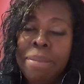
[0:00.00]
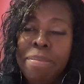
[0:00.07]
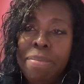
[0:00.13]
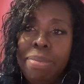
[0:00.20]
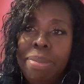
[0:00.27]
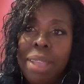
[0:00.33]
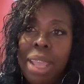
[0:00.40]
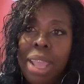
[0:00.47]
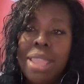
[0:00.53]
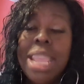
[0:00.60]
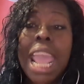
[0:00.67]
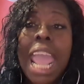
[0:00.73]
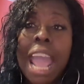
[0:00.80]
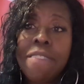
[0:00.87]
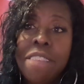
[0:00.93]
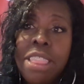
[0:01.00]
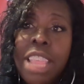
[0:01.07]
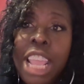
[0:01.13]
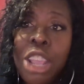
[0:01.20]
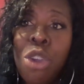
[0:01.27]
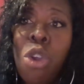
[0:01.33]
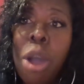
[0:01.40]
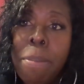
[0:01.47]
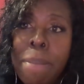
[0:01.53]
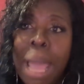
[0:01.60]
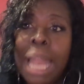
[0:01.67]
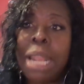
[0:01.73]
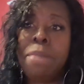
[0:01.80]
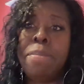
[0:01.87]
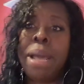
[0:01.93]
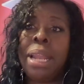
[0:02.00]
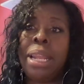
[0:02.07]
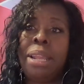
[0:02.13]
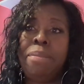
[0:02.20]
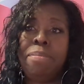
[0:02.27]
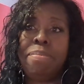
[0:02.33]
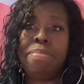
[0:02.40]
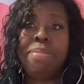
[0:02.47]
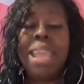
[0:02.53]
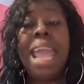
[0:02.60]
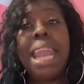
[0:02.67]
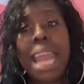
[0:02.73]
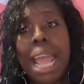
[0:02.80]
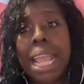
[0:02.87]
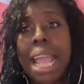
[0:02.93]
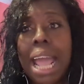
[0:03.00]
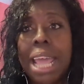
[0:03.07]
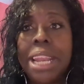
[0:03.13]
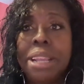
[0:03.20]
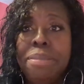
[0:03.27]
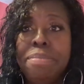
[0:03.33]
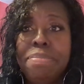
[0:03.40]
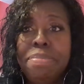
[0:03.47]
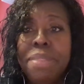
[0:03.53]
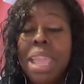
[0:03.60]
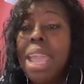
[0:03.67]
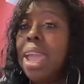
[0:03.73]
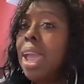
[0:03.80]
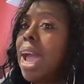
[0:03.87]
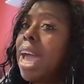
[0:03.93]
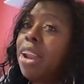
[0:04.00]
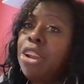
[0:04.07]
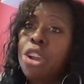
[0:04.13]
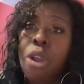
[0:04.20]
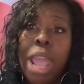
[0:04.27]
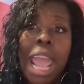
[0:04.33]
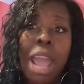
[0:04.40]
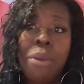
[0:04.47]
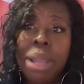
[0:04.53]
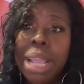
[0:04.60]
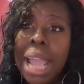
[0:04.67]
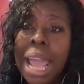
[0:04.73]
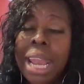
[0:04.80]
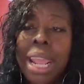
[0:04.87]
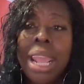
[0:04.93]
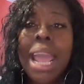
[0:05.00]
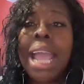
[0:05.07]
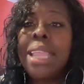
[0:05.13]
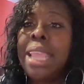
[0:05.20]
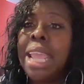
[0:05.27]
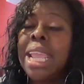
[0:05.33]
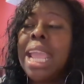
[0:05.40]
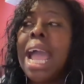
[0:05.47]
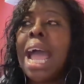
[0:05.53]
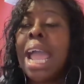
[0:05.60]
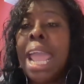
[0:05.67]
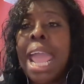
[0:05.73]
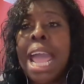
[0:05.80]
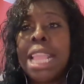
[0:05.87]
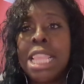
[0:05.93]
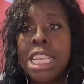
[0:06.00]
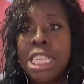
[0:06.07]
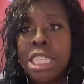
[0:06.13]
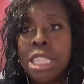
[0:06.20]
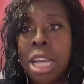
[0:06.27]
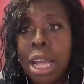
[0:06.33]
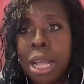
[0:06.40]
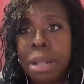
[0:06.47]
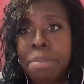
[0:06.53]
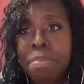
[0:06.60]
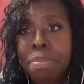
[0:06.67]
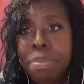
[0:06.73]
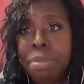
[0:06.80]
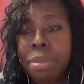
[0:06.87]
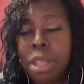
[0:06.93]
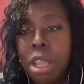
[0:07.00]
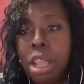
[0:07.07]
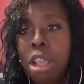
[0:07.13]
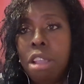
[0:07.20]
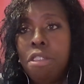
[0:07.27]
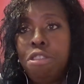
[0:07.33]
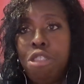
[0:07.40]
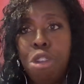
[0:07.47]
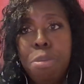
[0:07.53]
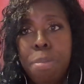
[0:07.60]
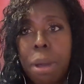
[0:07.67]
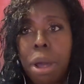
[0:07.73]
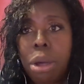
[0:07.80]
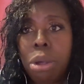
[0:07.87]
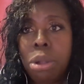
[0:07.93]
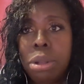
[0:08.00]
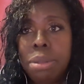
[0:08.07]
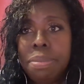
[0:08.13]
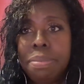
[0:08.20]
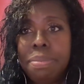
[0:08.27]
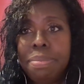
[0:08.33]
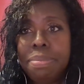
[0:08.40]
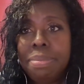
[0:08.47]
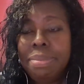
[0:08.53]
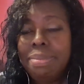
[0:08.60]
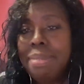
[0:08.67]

Belly. They have a thing called Bali Belly, and I got it. I don't know how I got it. I think I had this fruit bowl,